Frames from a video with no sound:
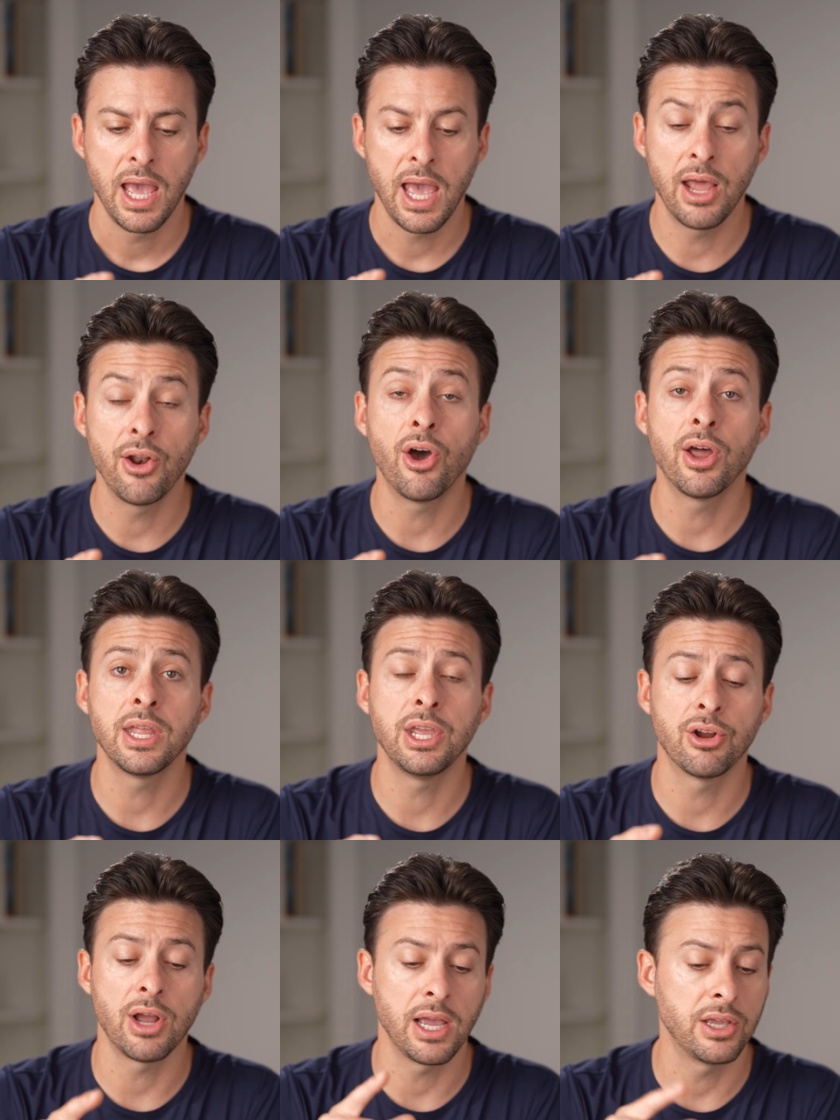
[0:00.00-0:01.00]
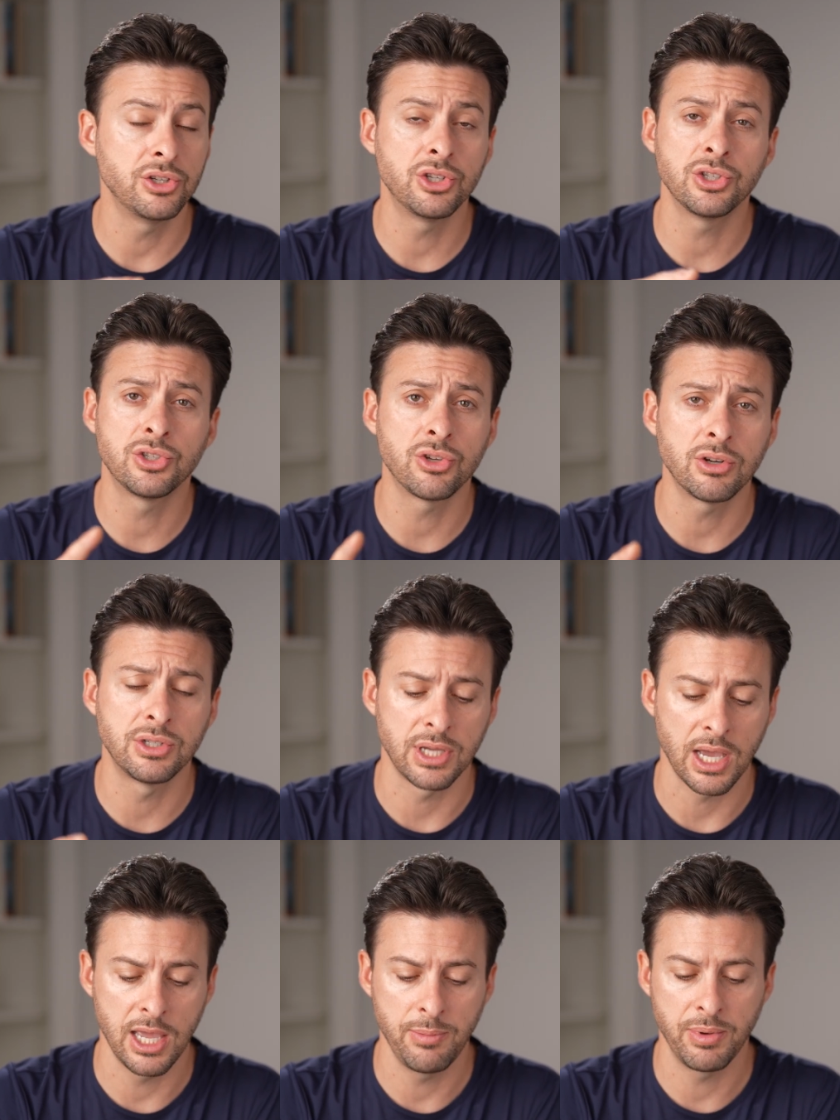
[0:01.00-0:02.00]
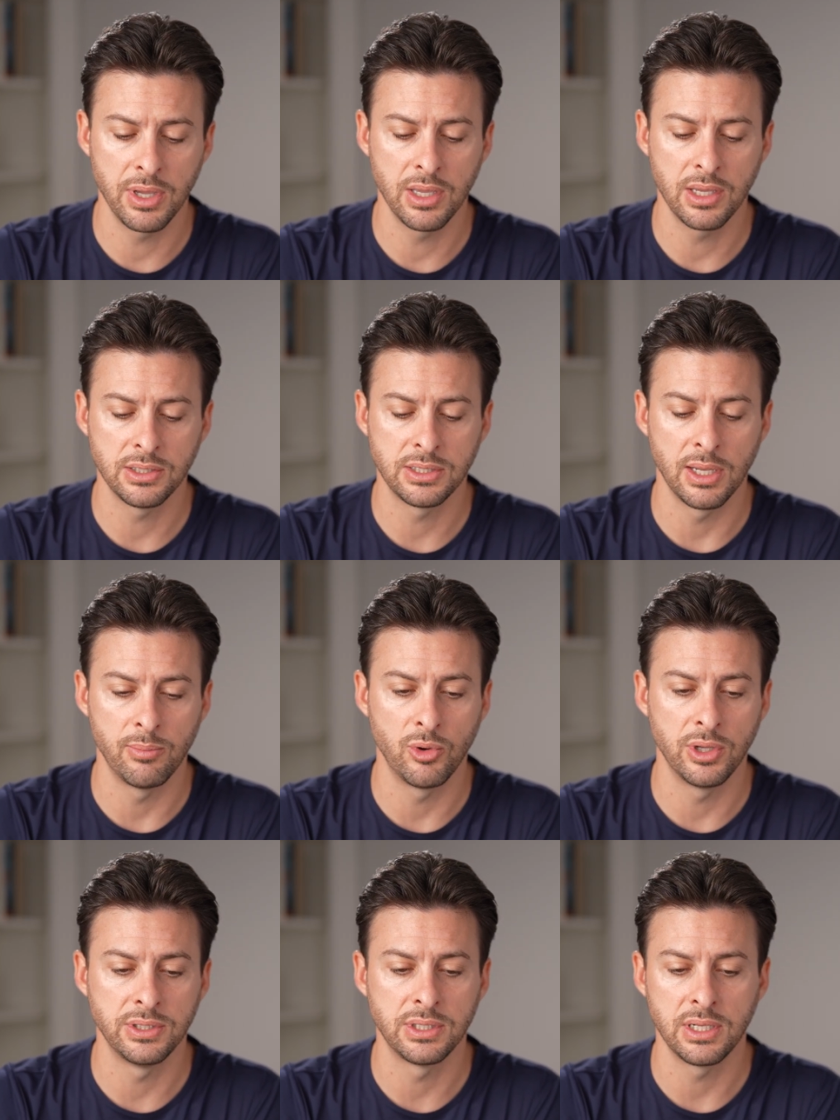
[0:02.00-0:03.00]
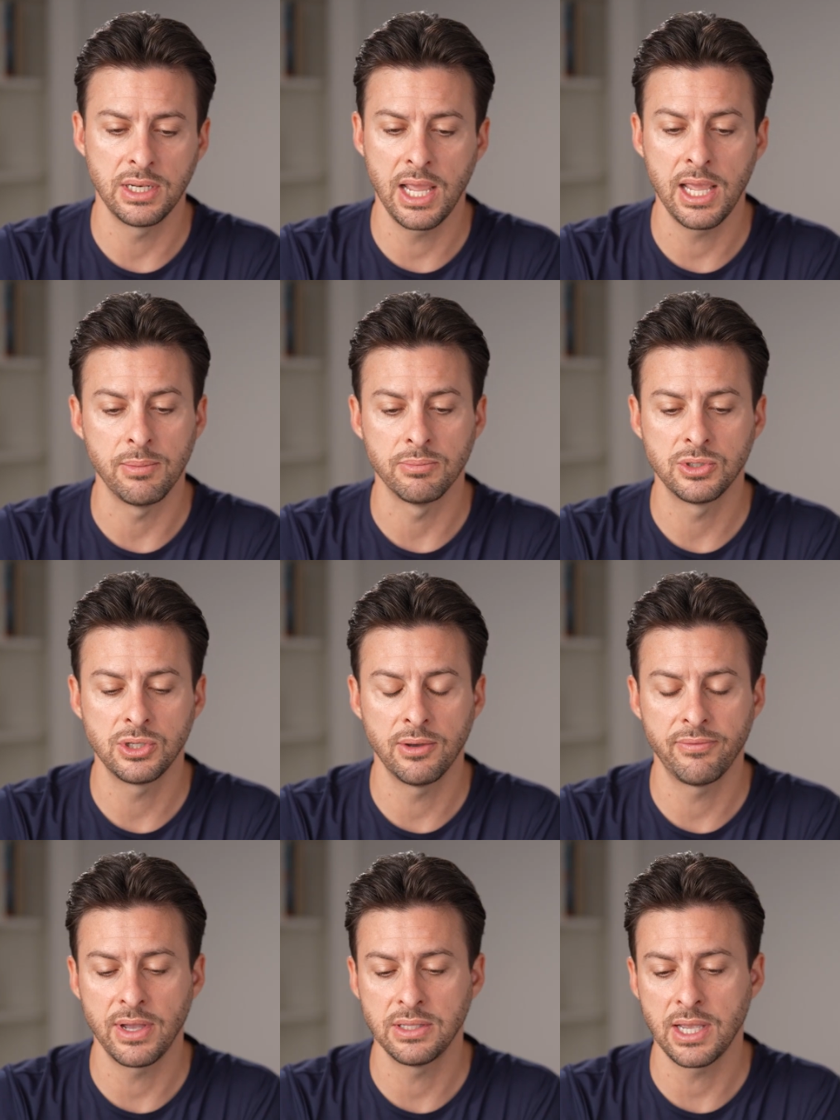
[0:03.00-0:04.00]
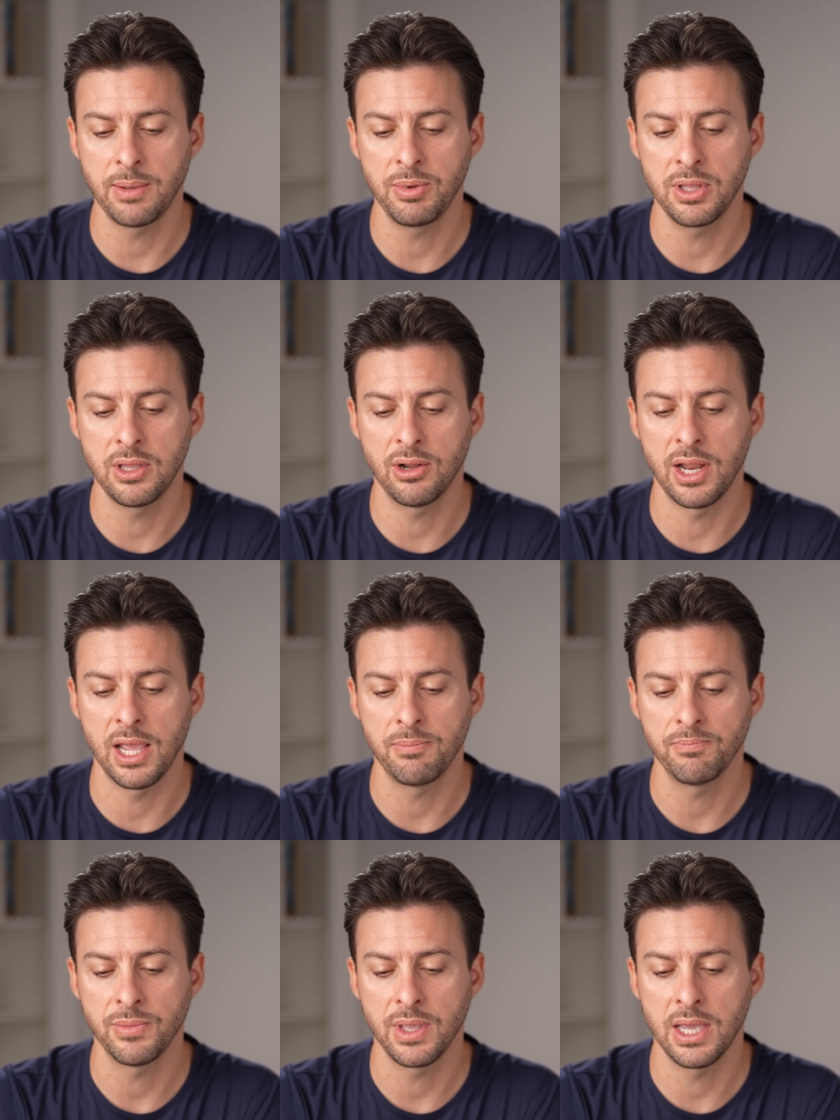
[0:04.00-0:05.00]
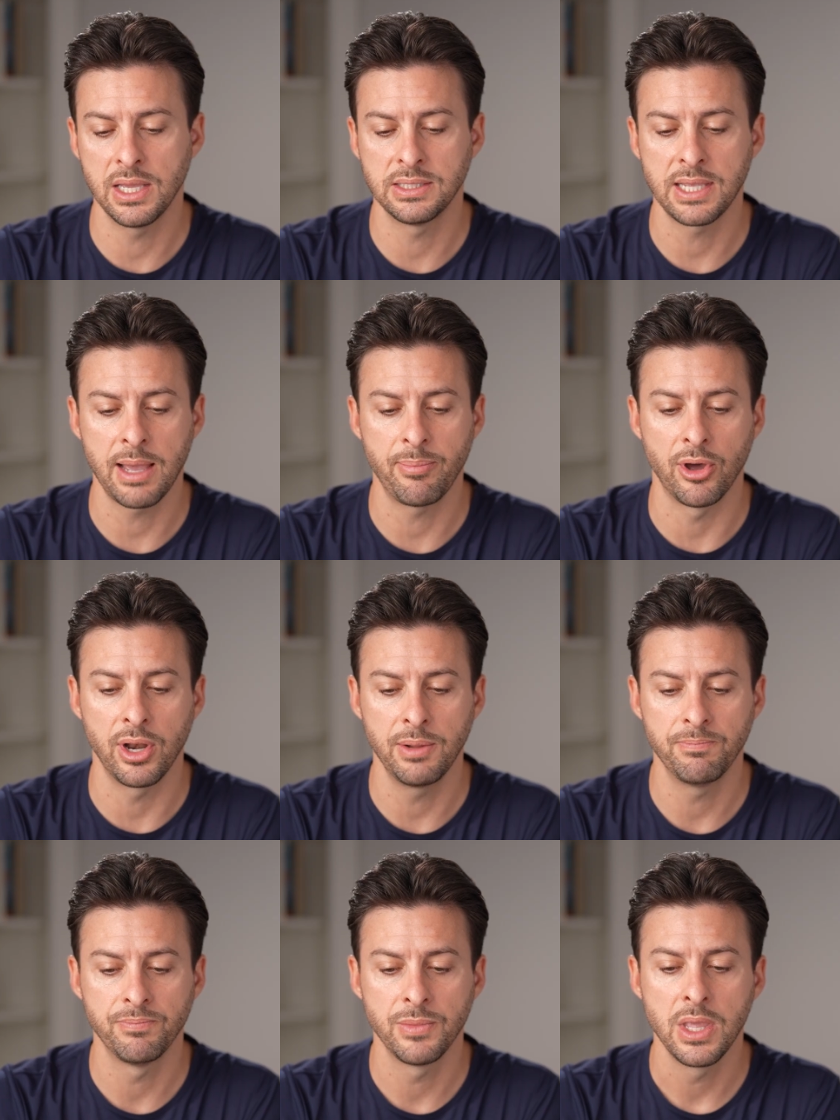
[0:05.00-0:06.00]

And on here, I can just start typing someone's name. So if I type in their name and tap on it,